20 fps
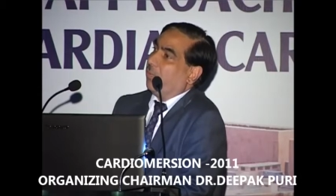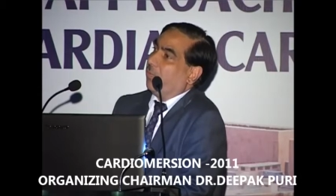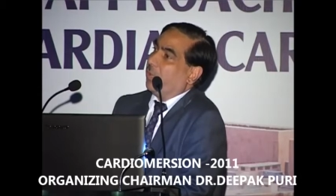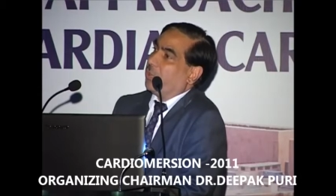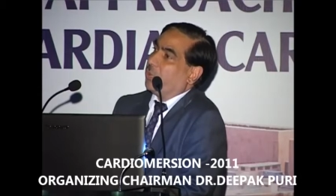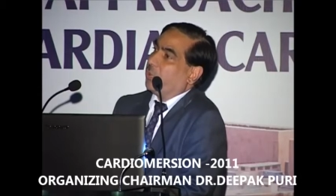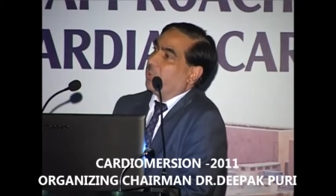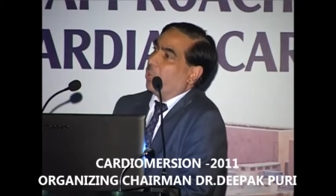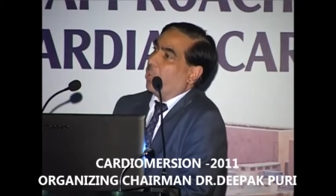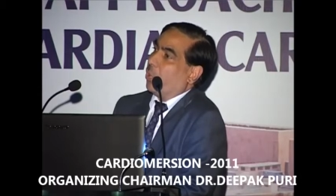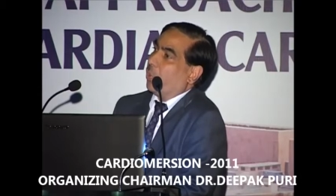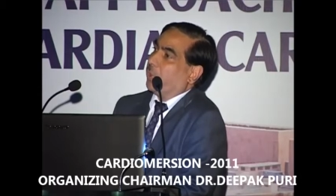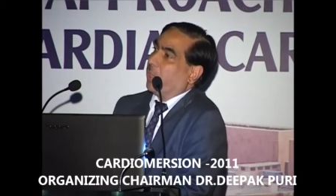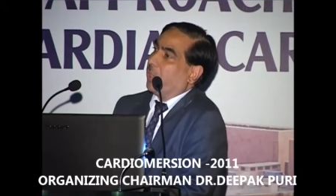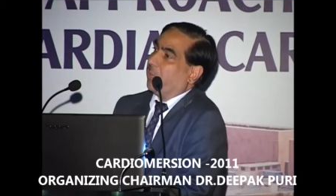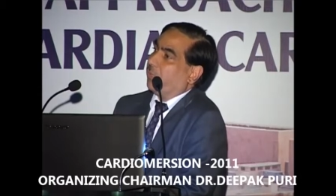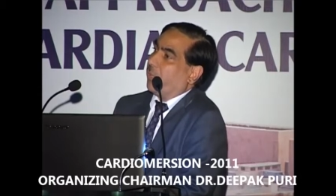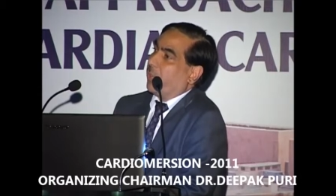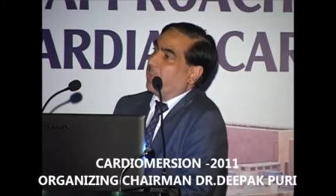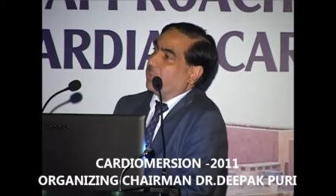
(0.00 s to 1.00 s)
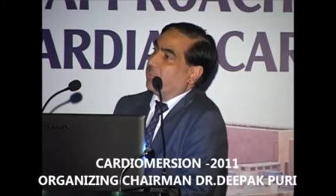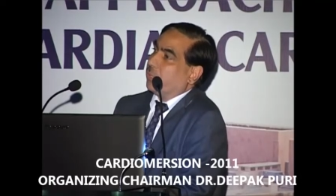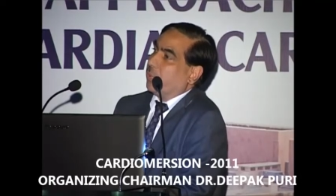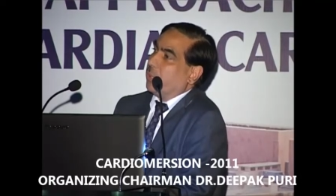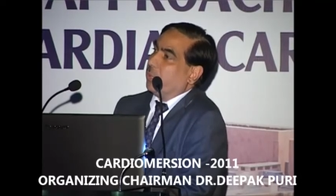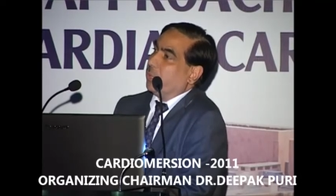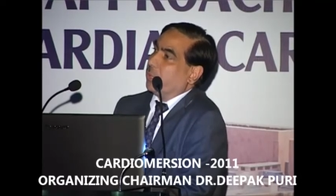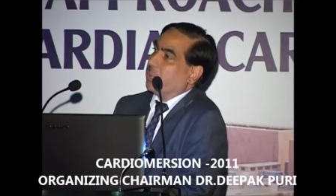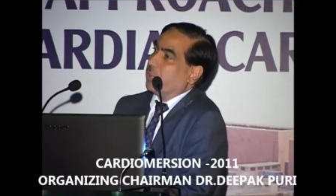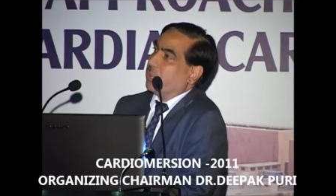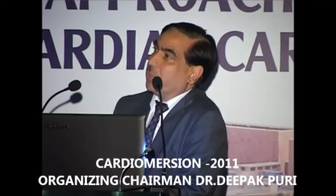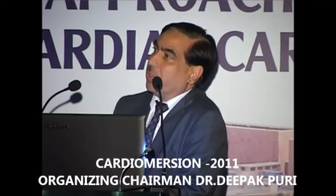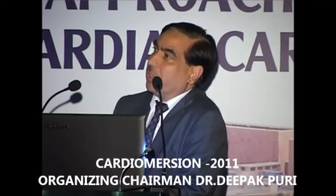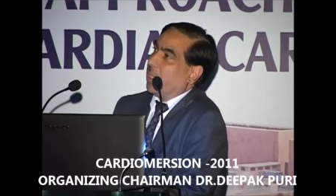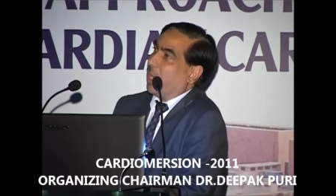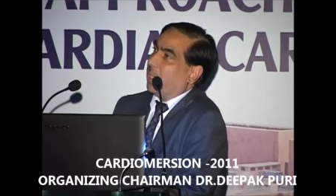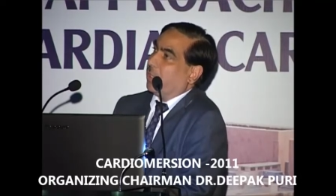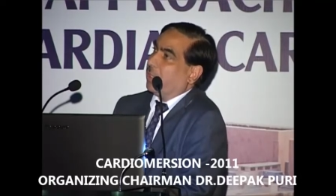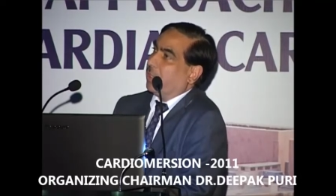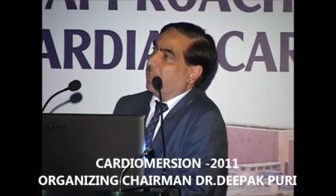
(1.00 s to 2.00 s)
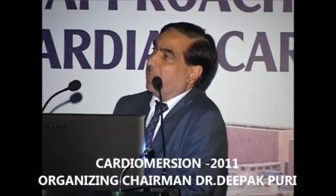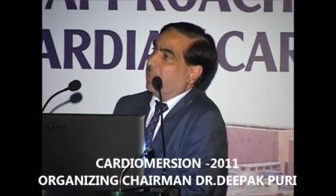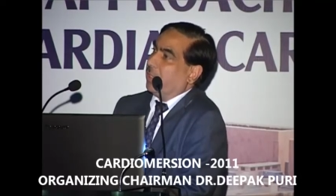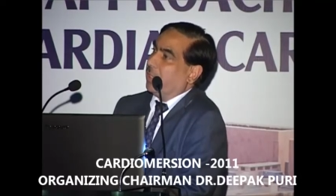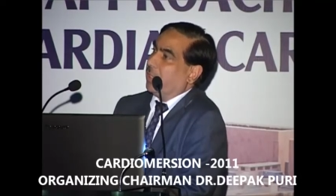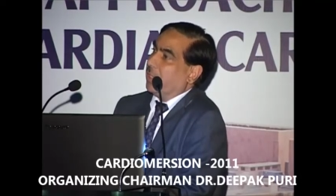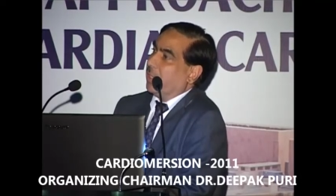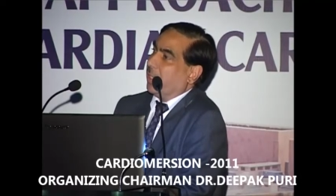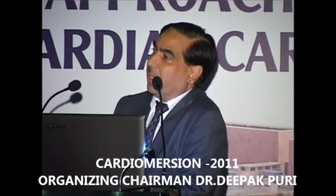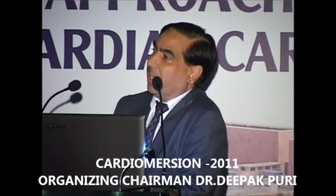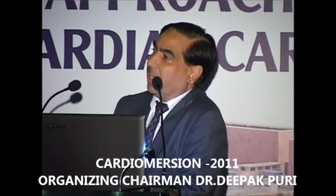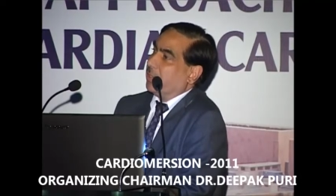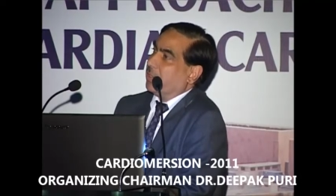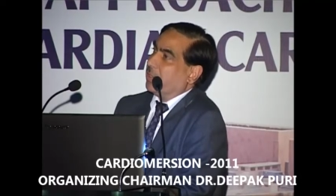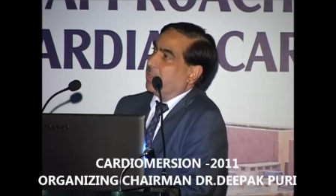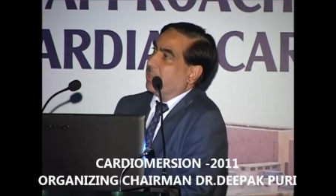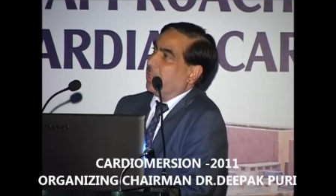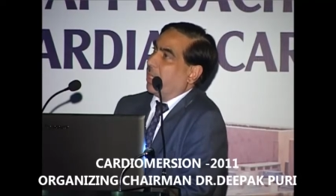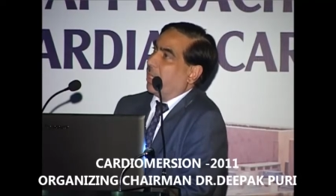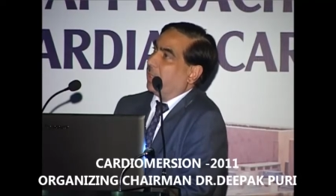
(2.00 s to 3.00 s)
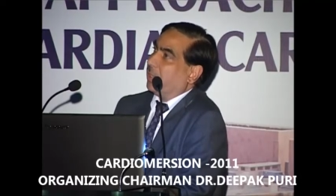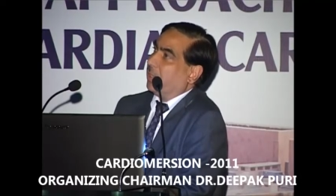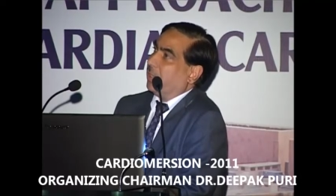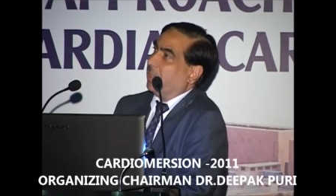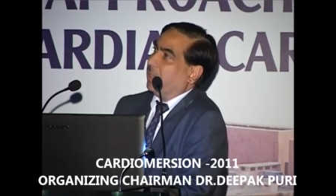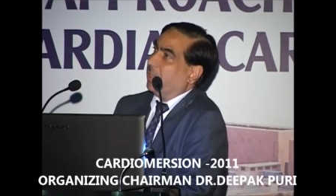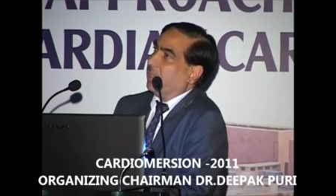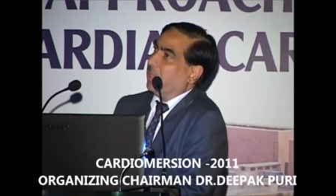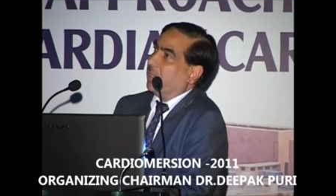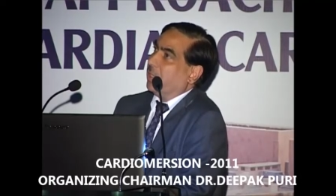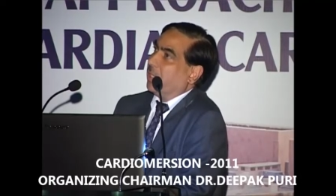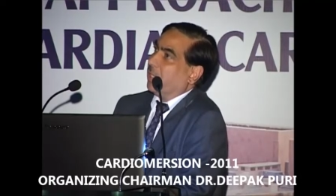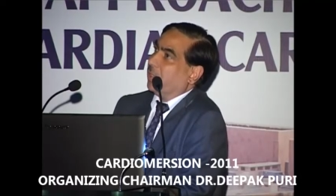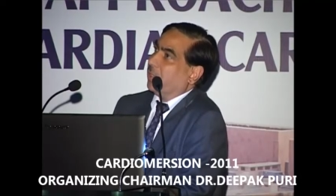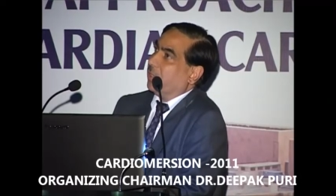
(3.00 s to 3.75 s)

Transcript: which showed that once we use CRT and CRT-D,